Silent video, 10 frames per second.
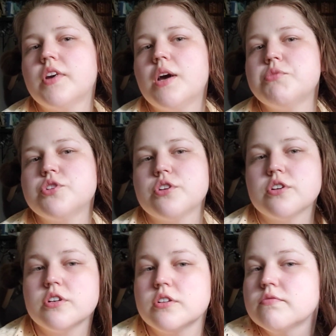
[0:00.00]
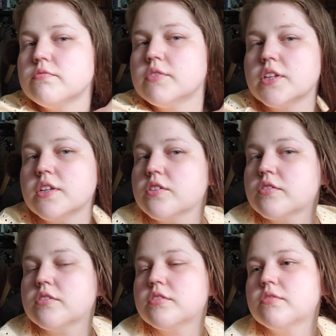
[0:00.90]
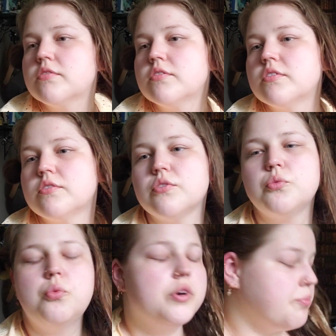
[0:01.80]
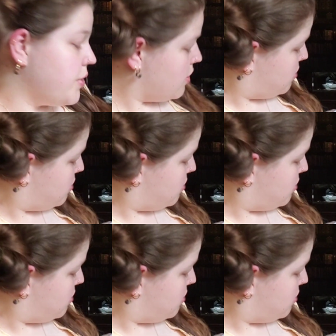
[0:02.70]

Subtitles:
I'm sure that this wouldn't be a